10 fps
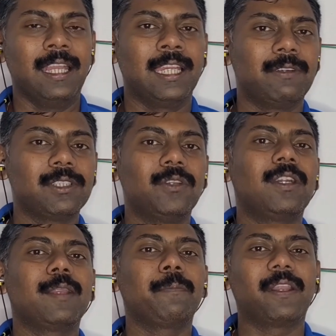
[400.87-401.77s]
it was
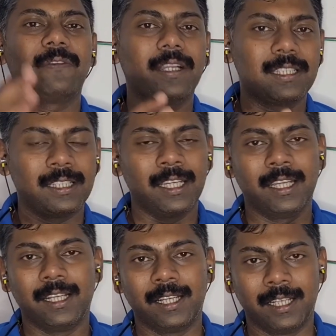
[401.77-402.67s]
not a perfect
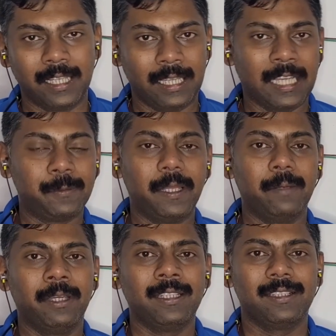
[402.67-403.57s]

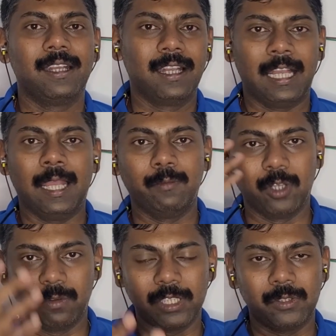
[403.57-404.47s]
experiment. I am
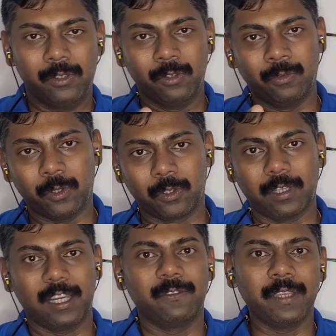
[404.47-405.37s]
novice to
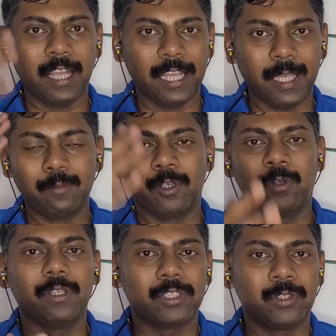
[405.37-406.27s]
photography. I am
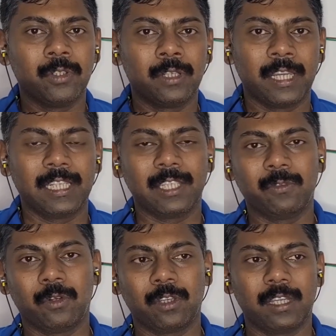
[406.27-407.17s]
novice to creative
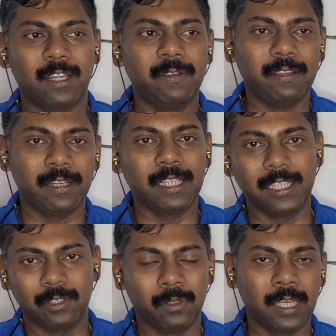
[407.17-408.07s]
photography. Everything
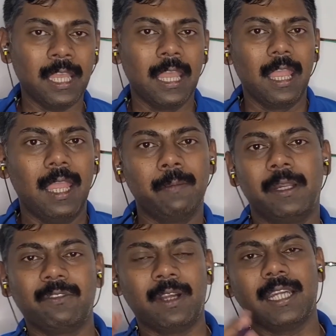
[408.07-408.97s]
is okay.
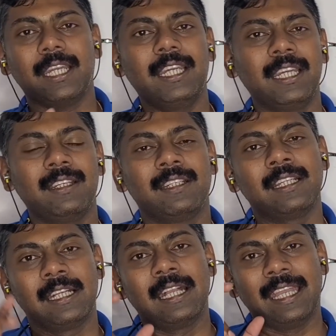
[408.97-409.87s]
But what I did
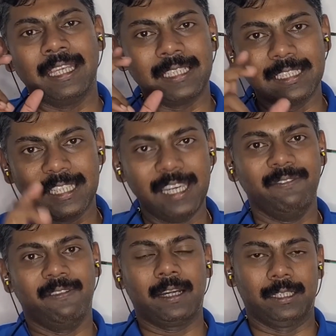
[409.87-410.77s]
essentially
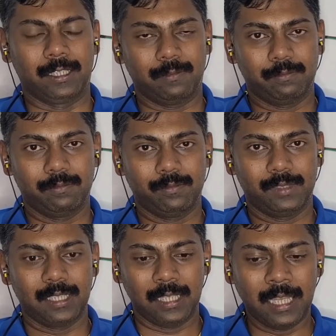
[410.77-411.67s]
worked.
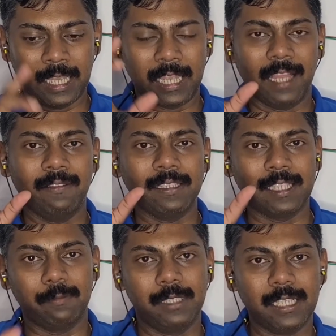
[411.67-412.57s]
I have a
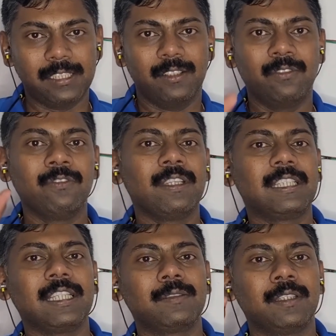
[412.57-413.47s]
subject which
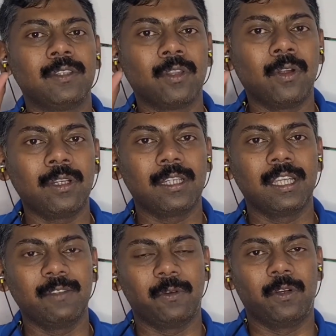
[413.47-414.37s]
is not
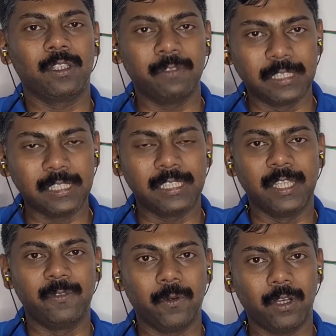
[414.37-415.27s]
in focus, which is
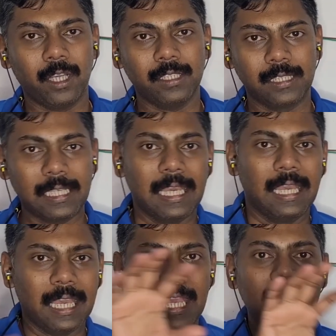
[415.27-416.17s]
defocused,
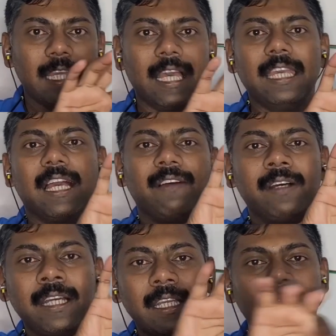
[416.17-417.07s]
and I have
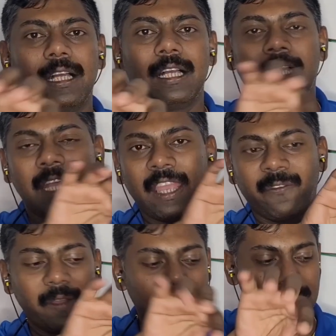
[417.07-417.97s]
a
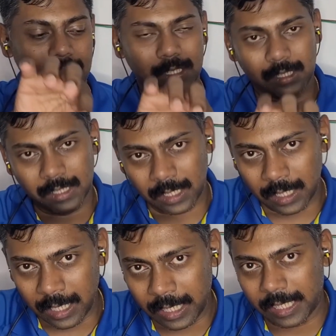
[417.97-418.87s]
effect
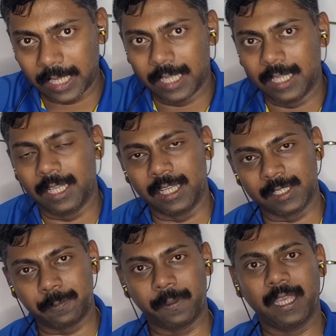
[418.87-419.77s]
like a
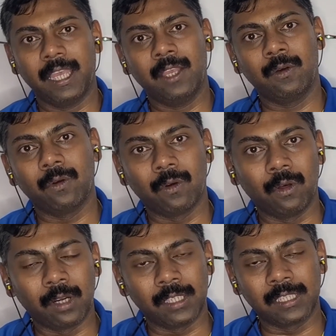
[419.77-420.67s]
spray
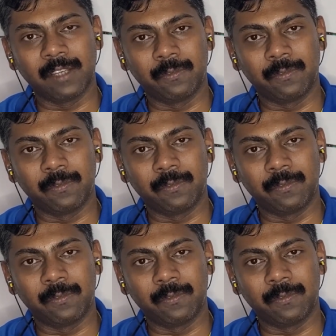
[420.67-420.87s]
or say